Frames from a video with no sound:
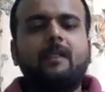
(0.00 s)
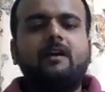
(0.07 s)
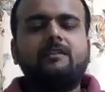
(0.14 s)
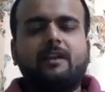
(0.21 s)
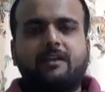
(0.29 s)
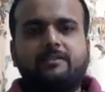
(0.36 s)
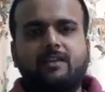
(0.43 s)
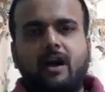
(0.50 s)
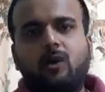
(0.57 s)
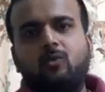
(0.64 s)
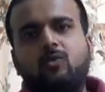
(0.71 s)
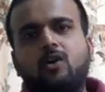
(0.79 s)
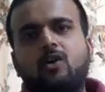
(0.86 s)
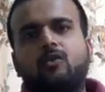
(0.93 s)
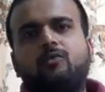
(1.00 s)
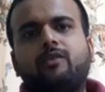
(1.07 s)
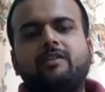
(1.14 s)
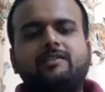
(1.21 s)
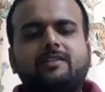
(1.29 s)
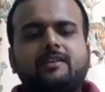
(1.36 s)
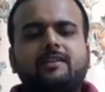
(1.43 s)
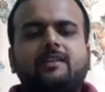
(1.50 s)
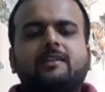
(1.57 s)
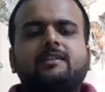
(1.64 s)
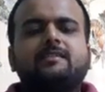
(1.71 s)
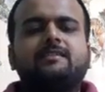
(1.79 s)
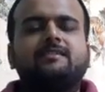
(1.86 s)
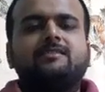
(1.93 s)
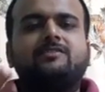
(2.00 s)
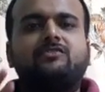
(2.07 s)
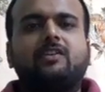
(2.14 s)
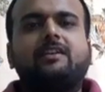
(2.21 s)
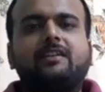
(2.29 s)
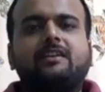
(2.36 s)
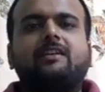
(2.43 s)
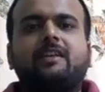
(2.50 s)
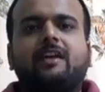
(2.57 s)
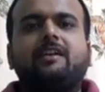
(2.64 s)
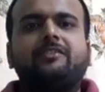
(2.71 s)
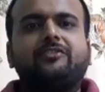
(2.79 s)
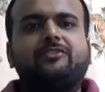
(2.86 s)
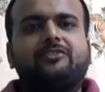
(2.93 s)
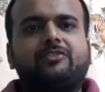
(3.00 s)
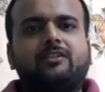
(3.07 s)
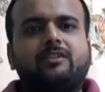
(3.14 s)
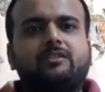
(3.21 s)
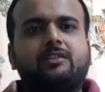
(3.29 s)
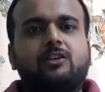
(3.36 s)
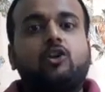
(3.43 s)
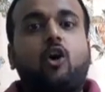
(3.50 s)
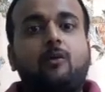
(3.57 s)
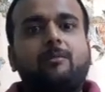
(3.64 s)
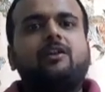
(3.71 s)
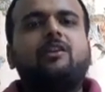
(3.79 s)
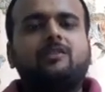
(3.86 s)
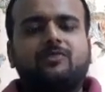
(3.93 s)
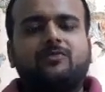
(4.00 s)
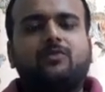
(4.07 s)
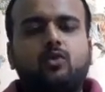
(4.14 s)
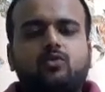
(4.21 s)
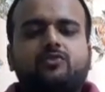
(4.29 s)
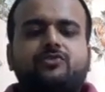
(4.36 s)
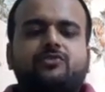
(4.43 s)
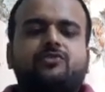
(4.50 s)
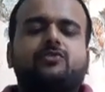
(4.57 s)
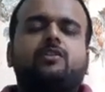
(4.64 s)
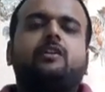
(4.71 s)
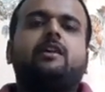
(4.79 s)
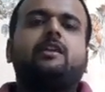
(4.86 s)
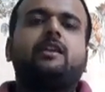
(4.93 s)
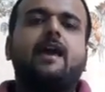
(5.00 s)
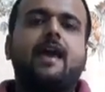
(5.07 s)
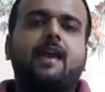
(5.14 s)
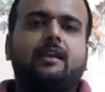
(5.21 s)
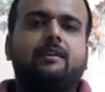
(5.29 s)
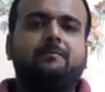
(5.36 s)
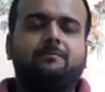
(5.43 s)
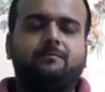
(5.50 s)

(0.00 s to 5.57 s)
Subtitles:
That is how we see Satan is the dominant force in hell.